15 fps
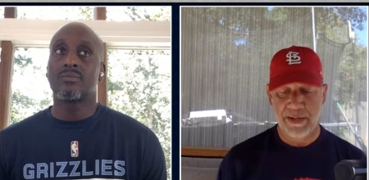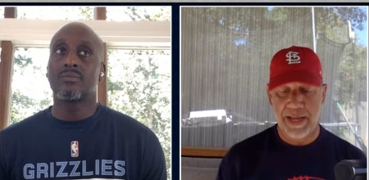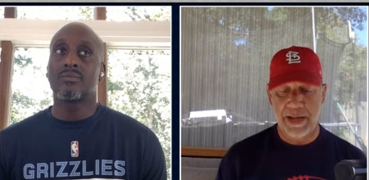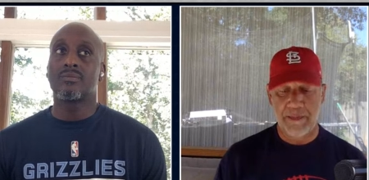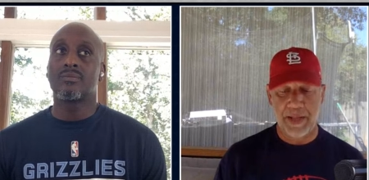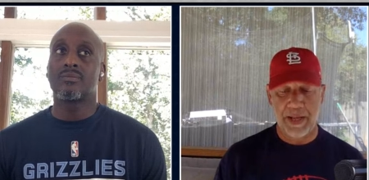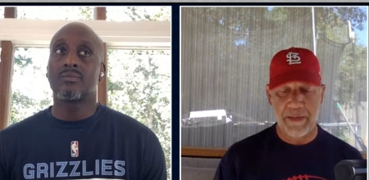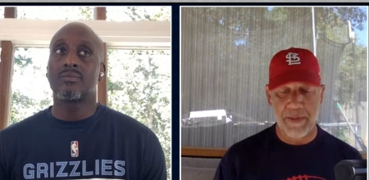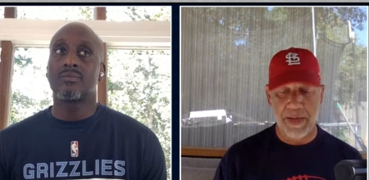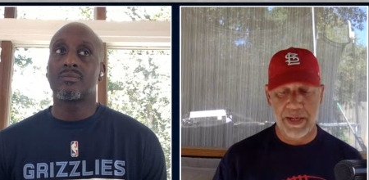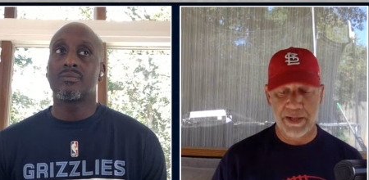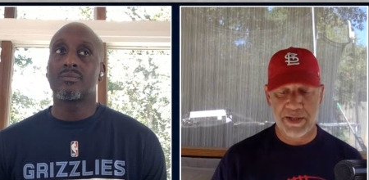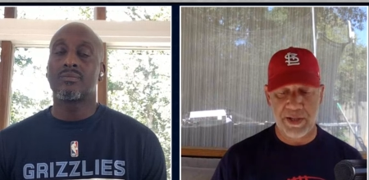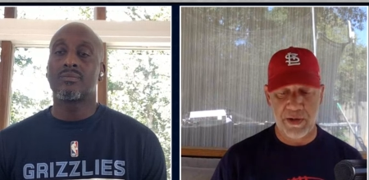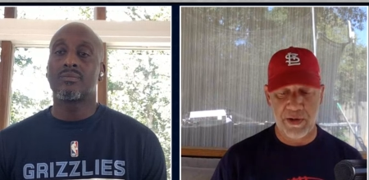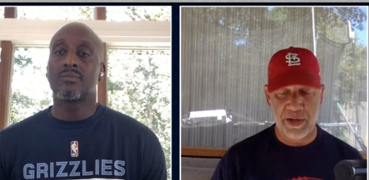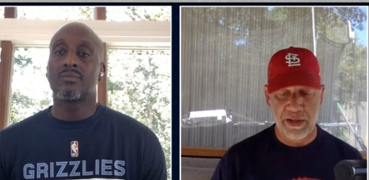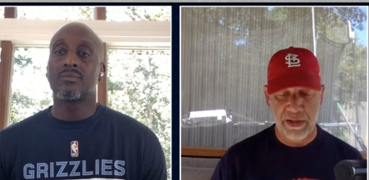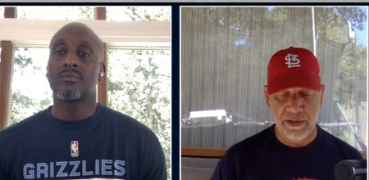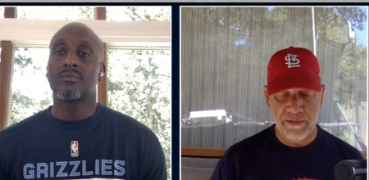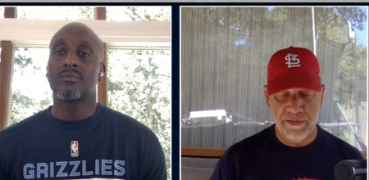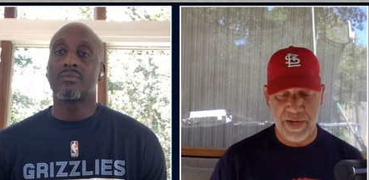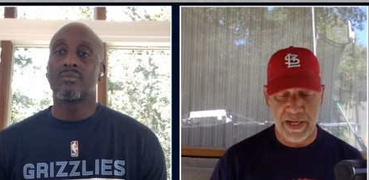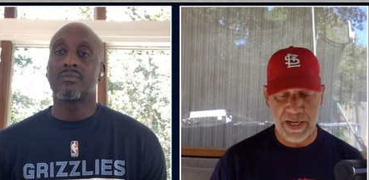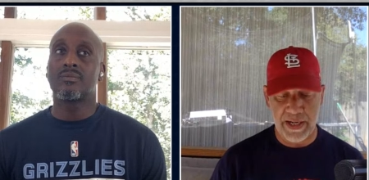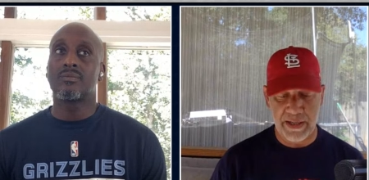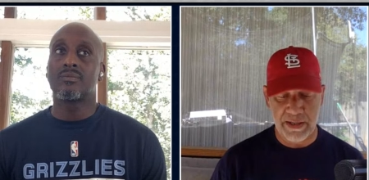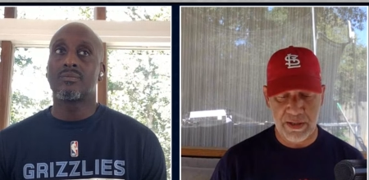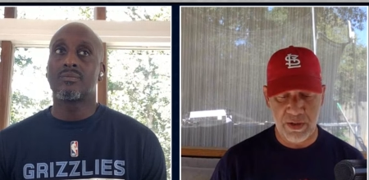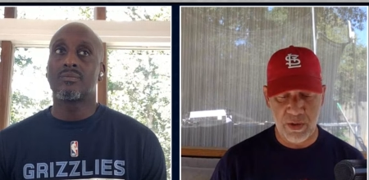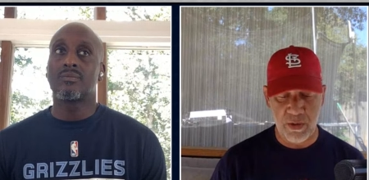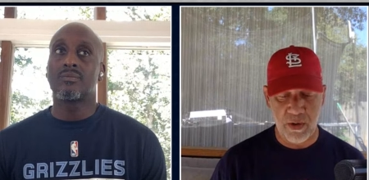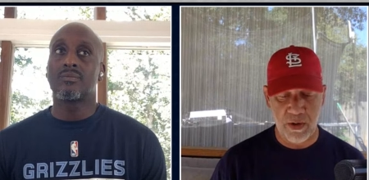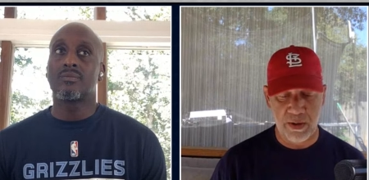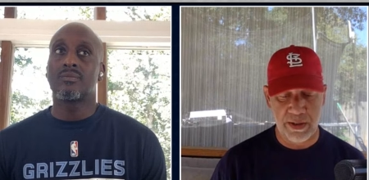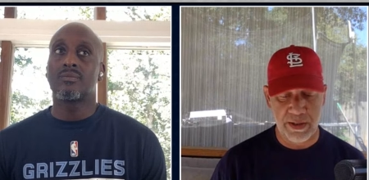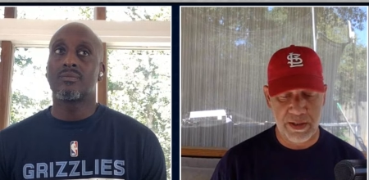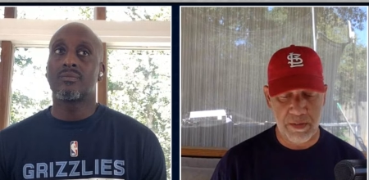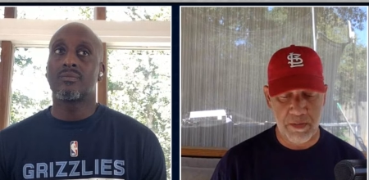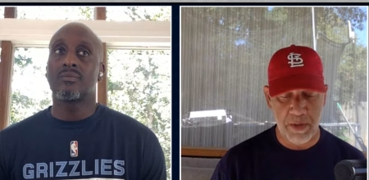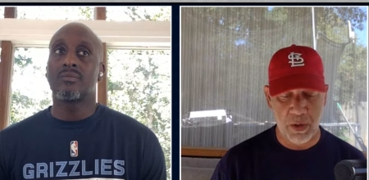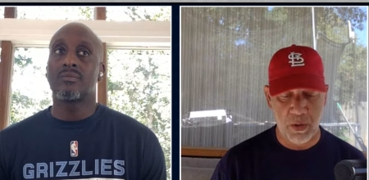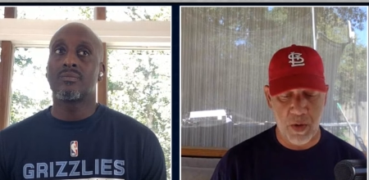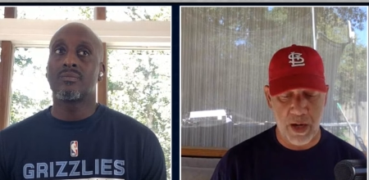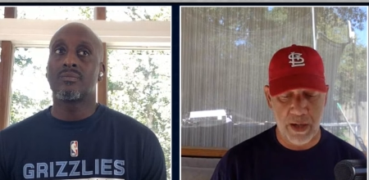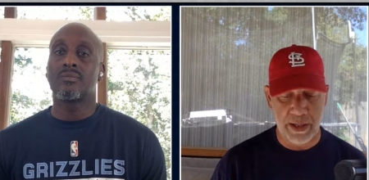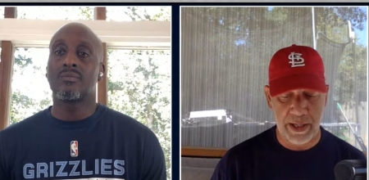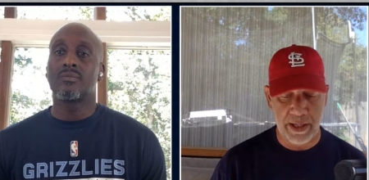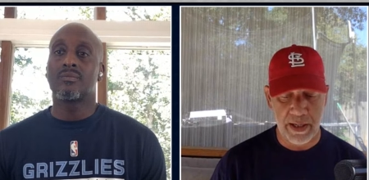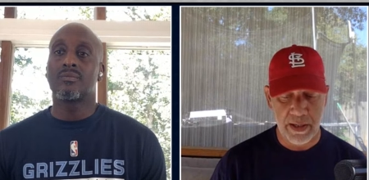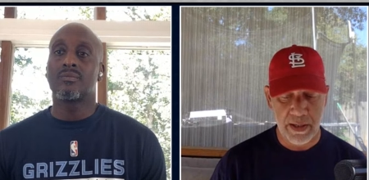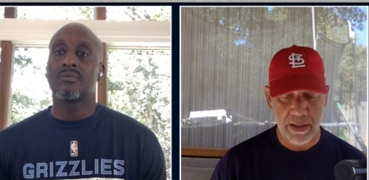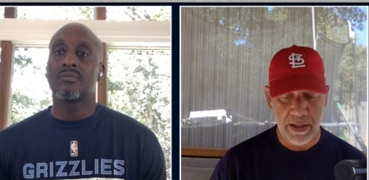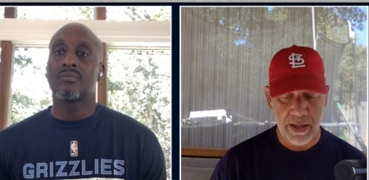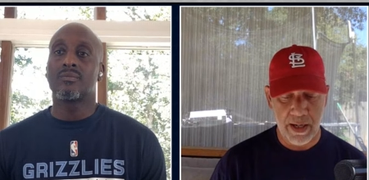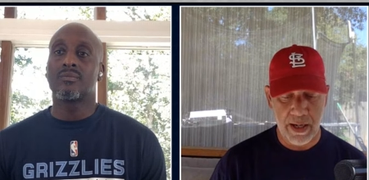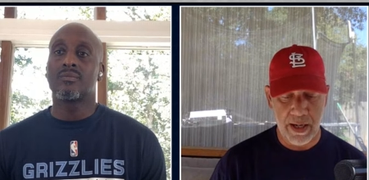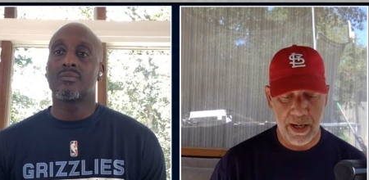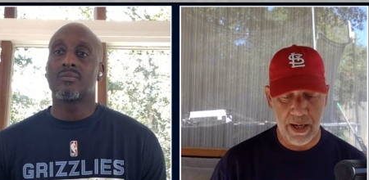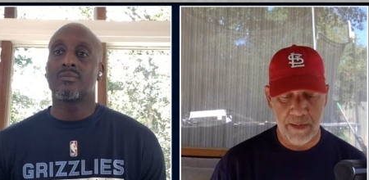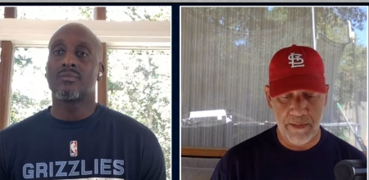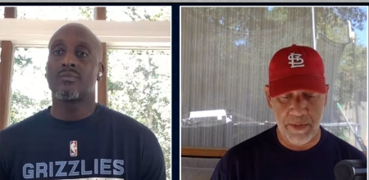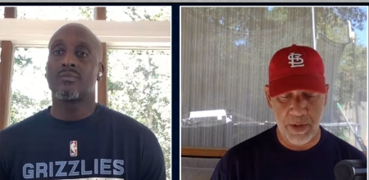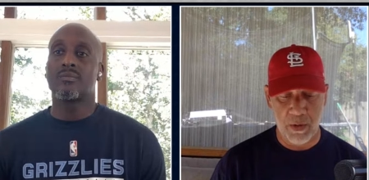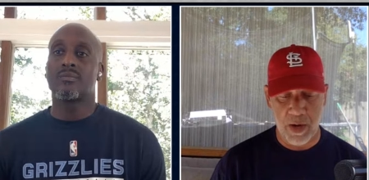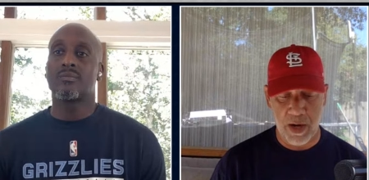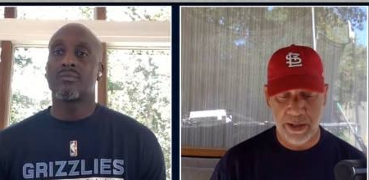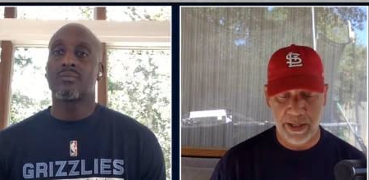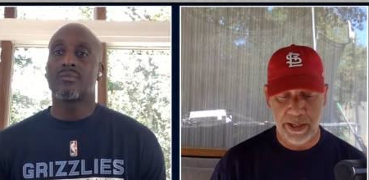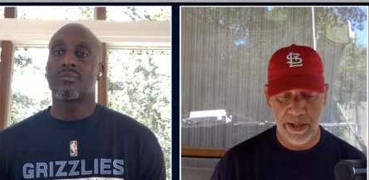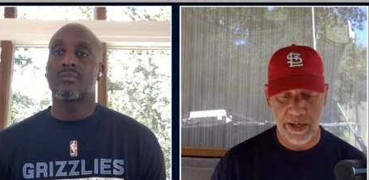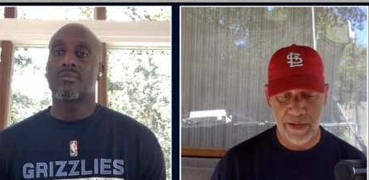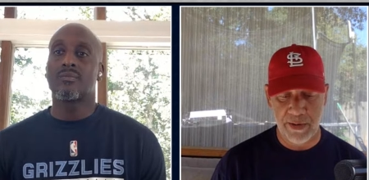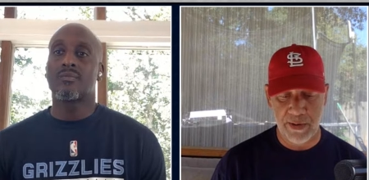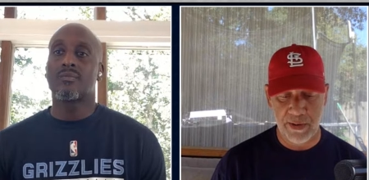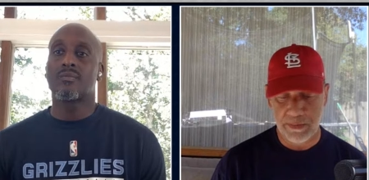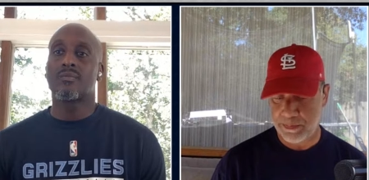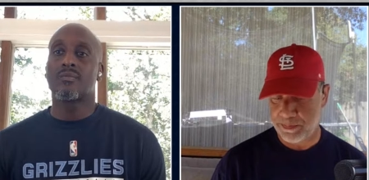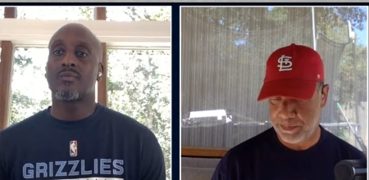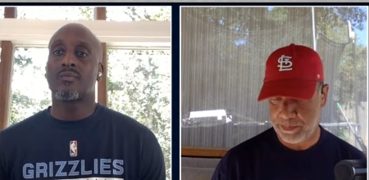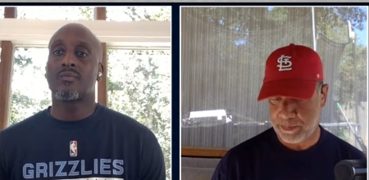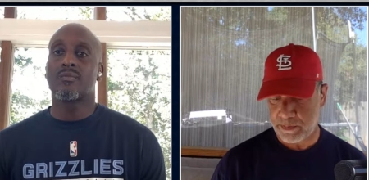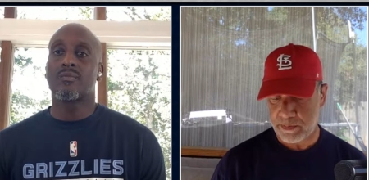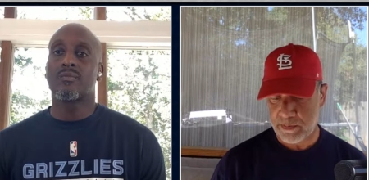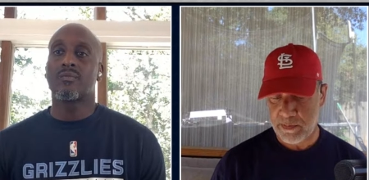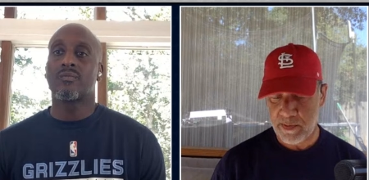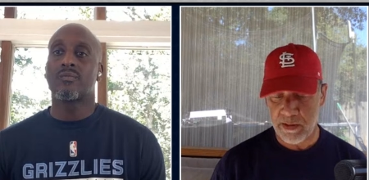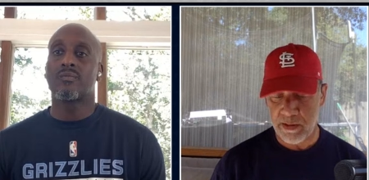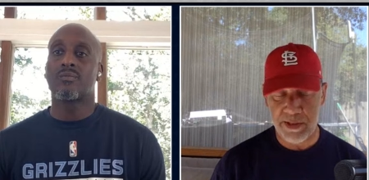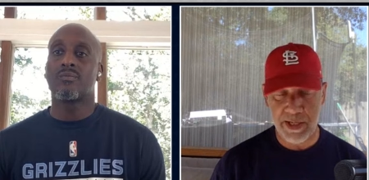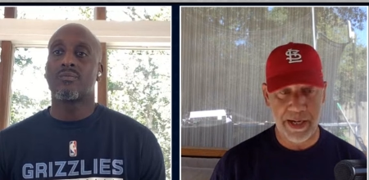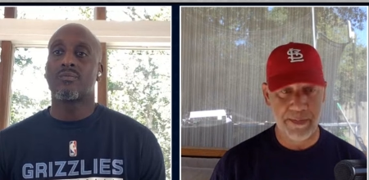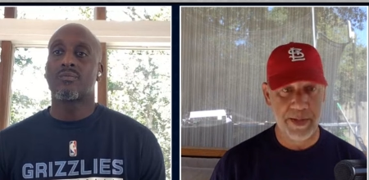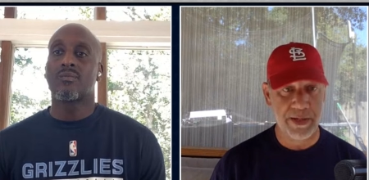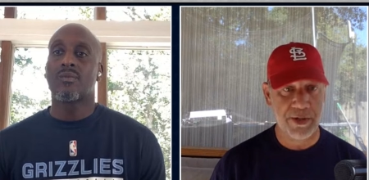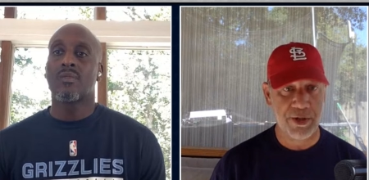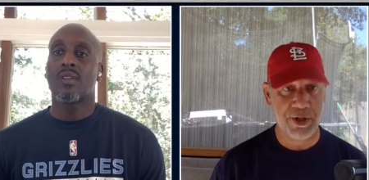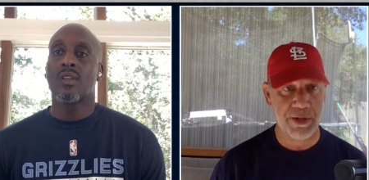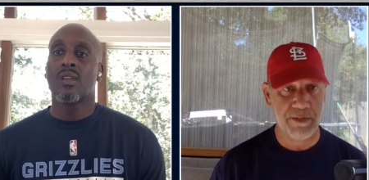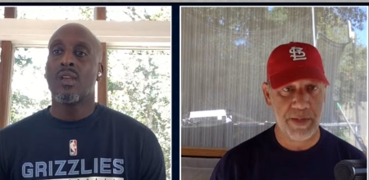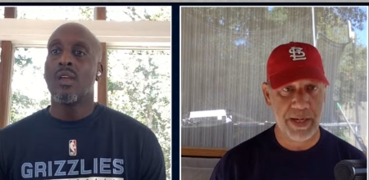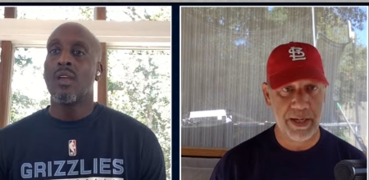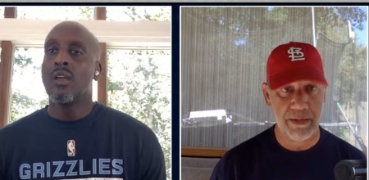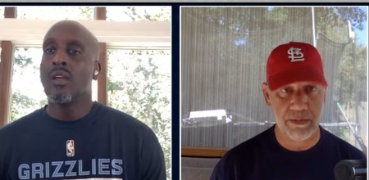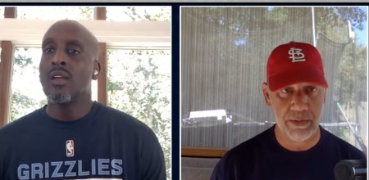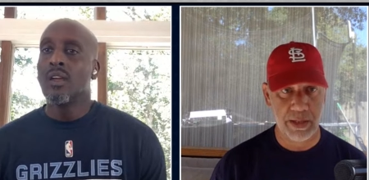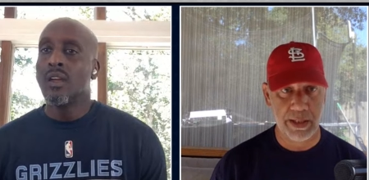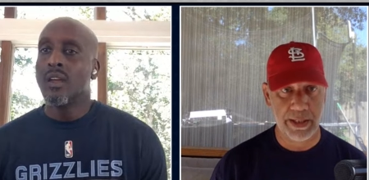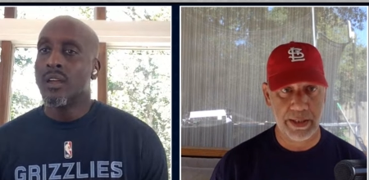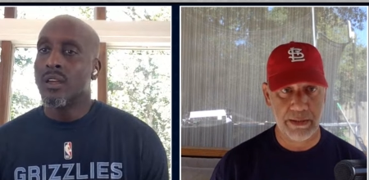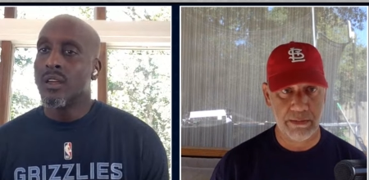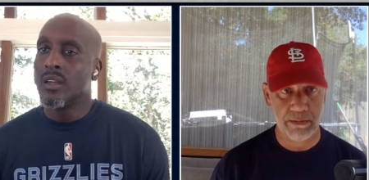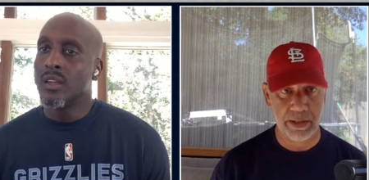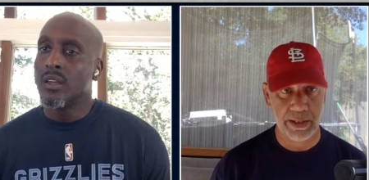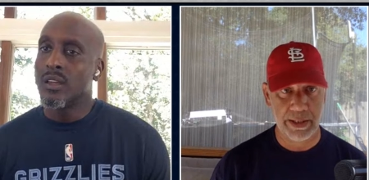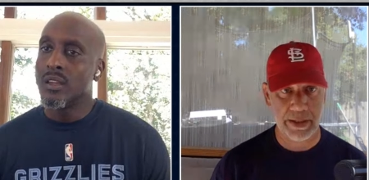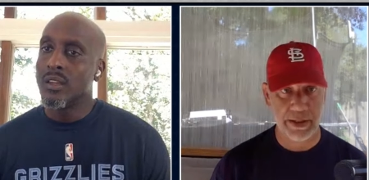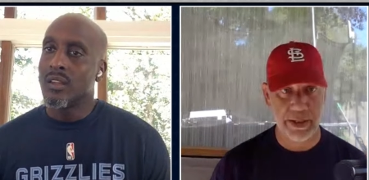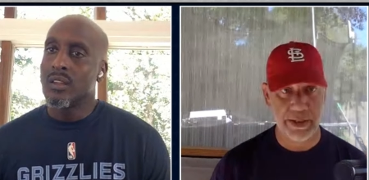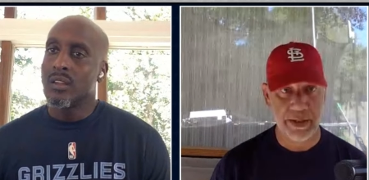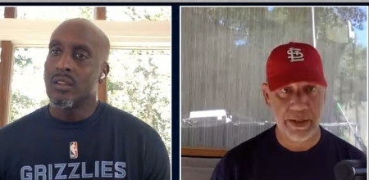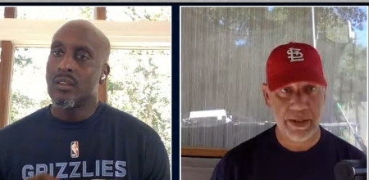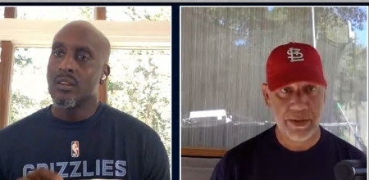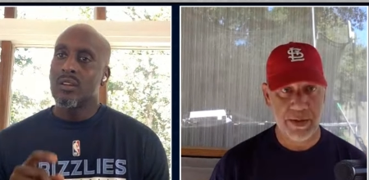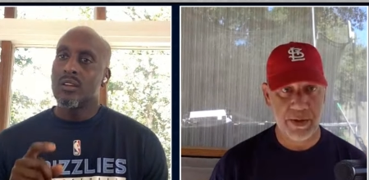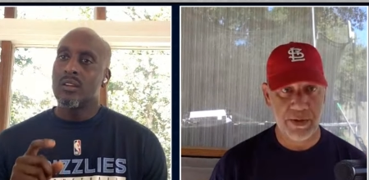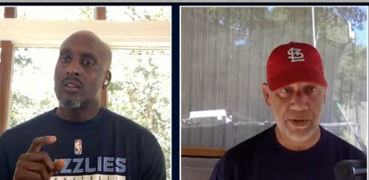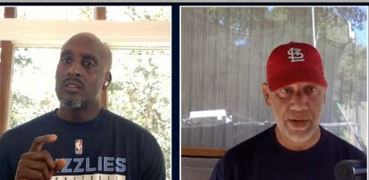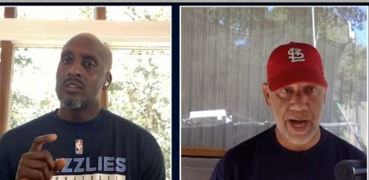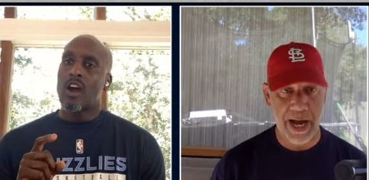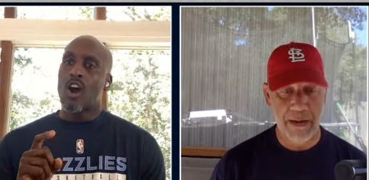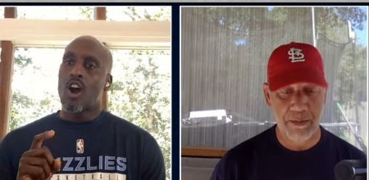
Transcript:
Speaker 1: They play Minnesota, Phoenix, New Orleans, Milwaukee. Uh, Milwaukee, another team that should be really, really good. Those are high no.